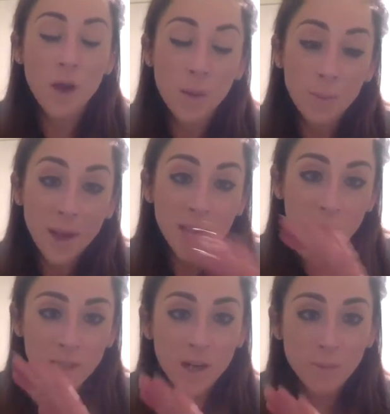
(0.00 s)
back
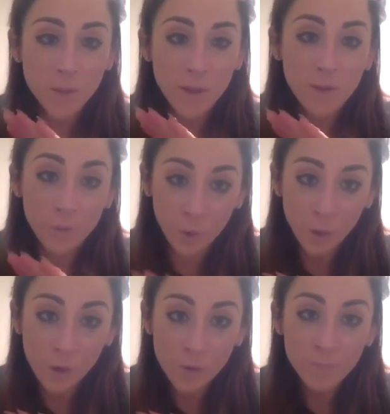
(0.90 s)
up to Club
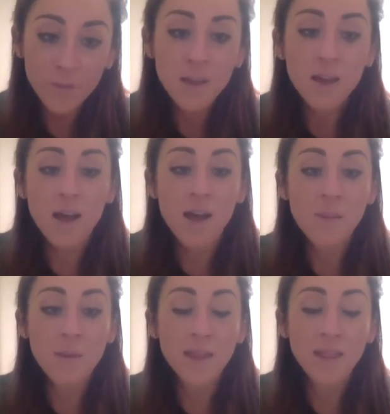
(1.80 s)
24.
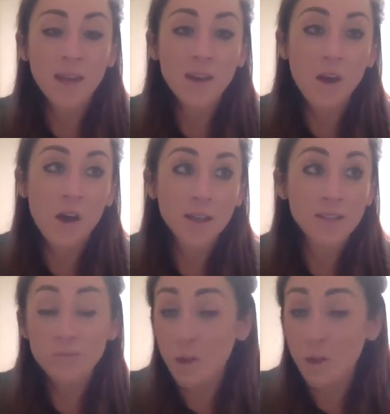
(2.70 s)
And then I